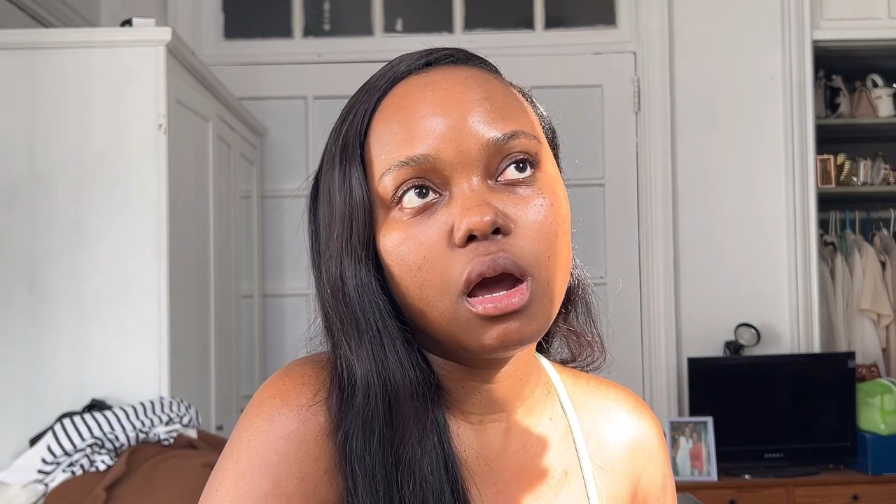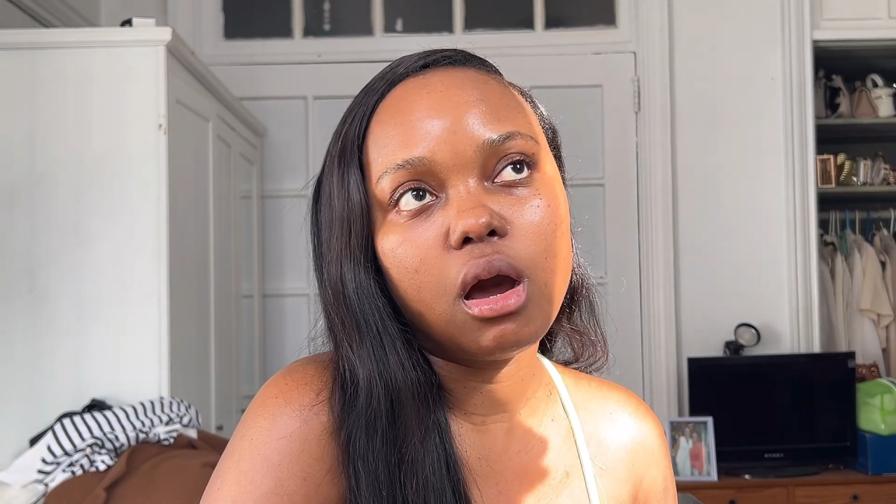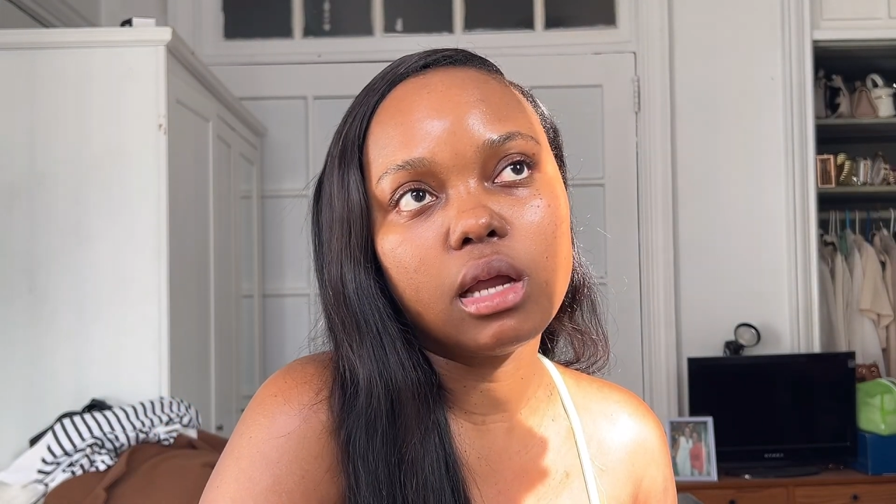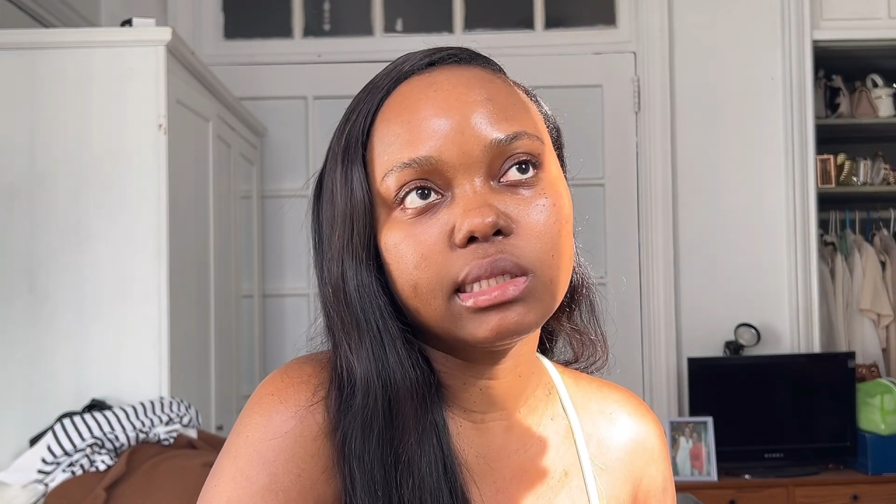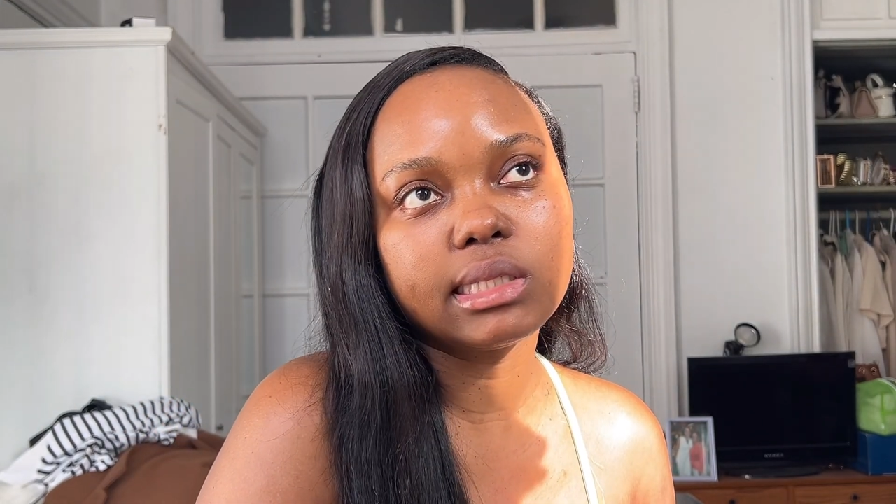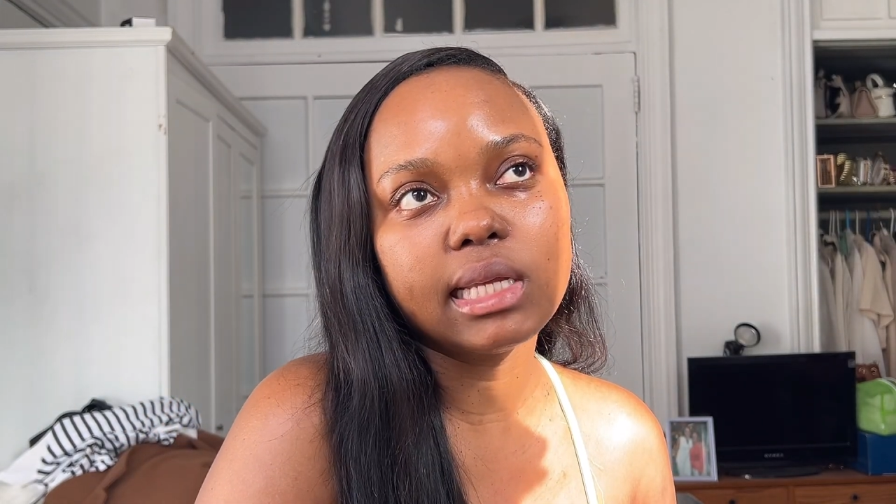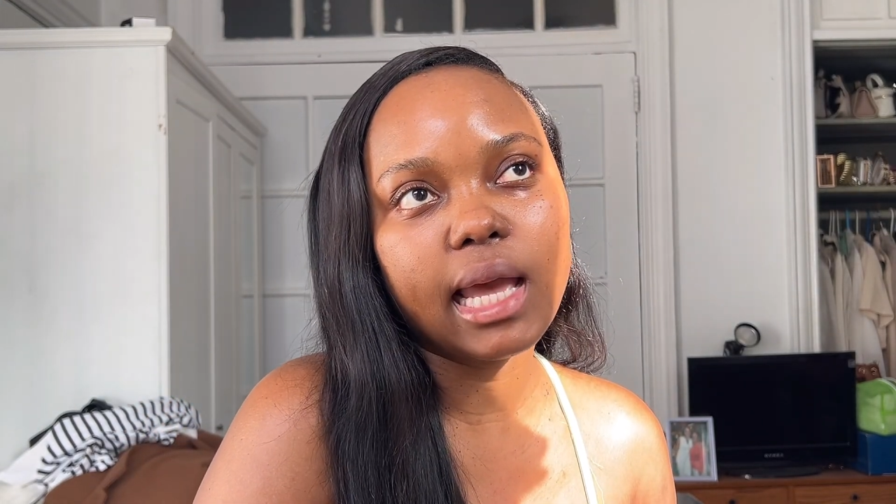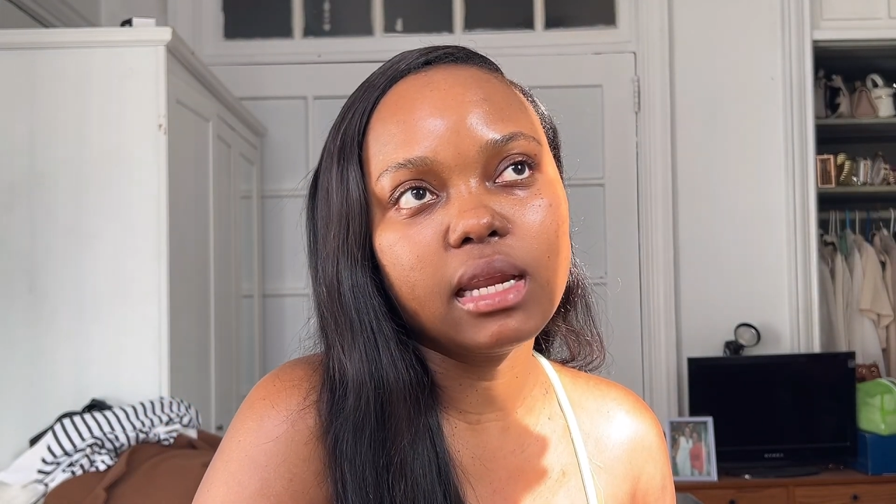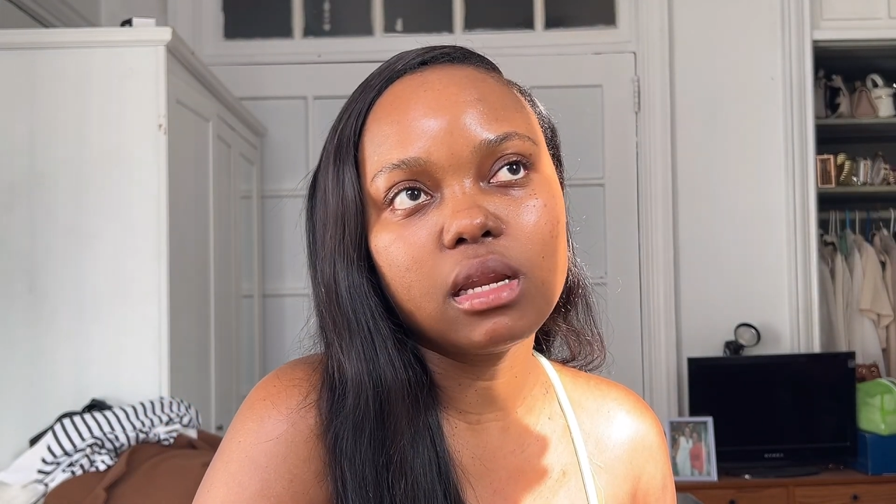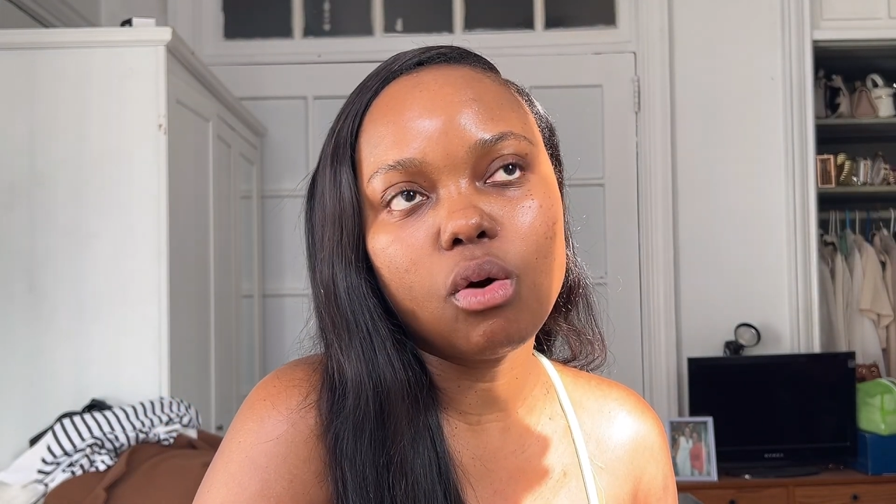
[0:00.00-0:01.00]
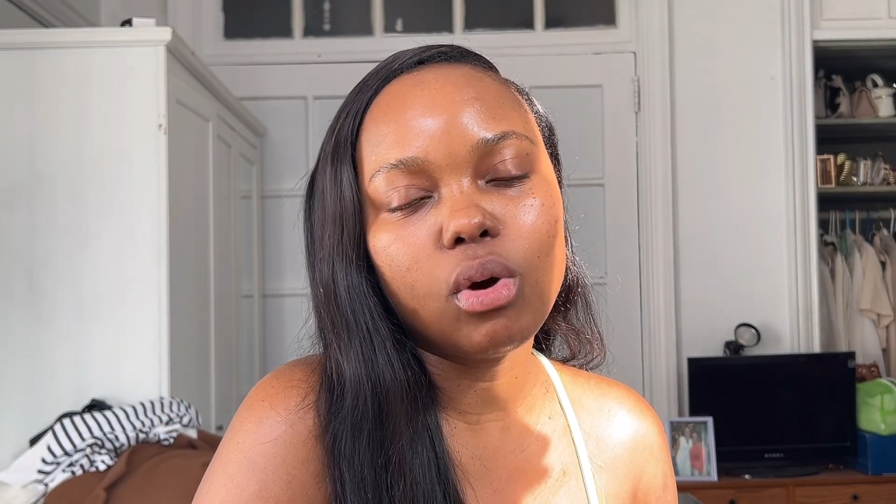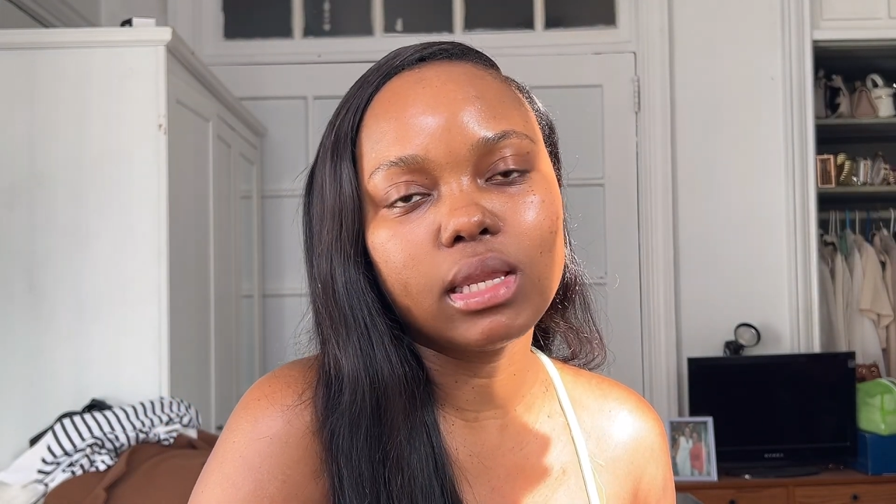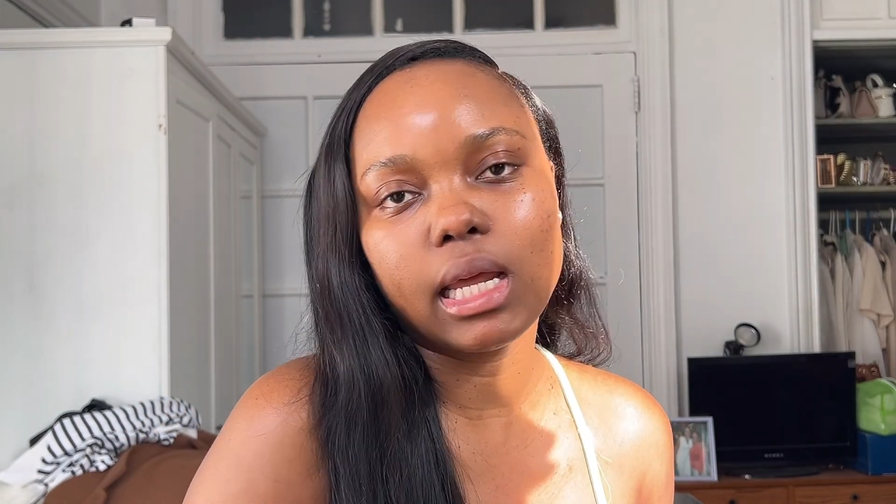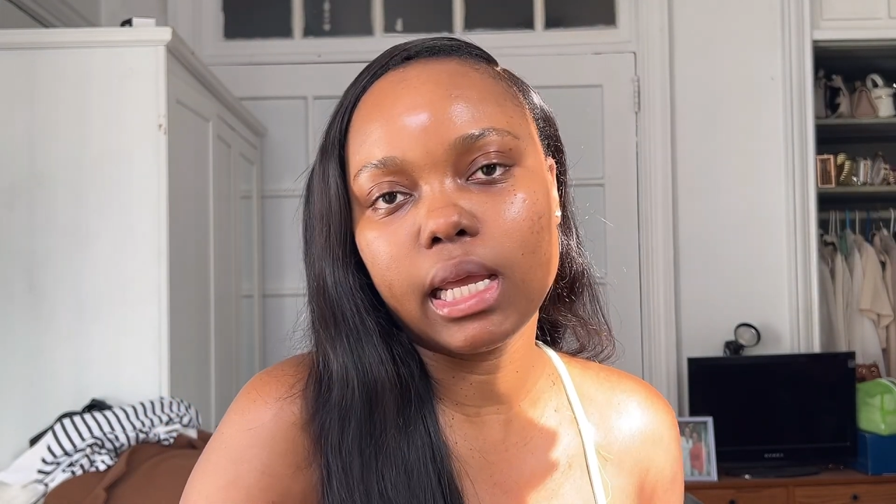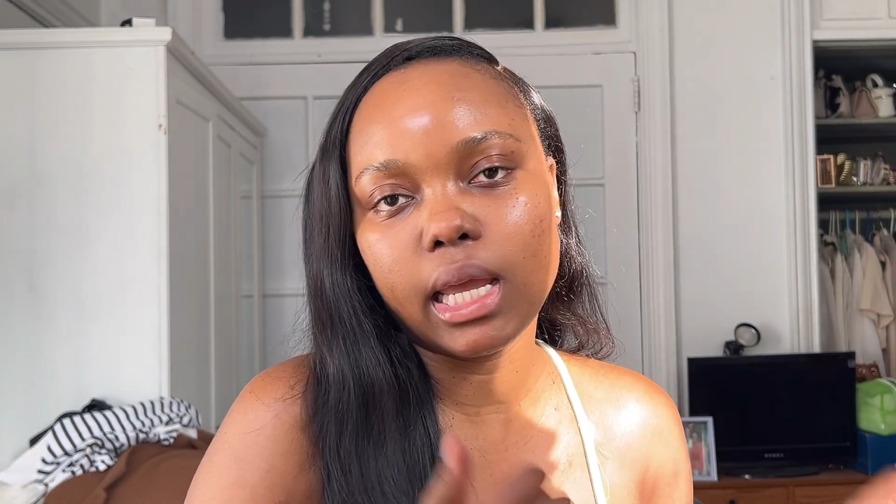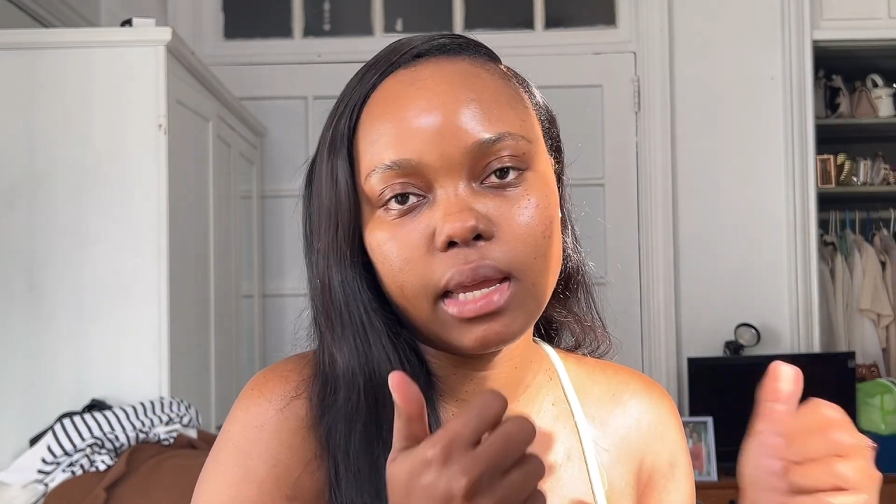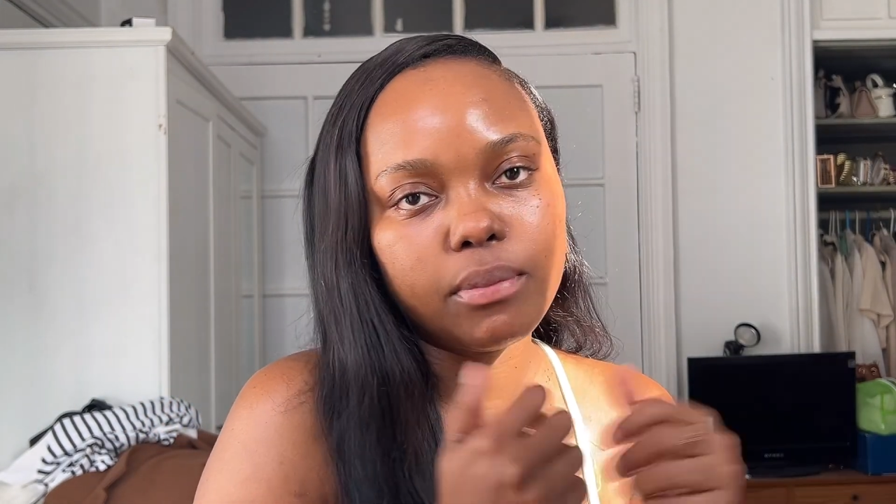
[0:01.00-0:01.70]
honestly, I did not want that "hey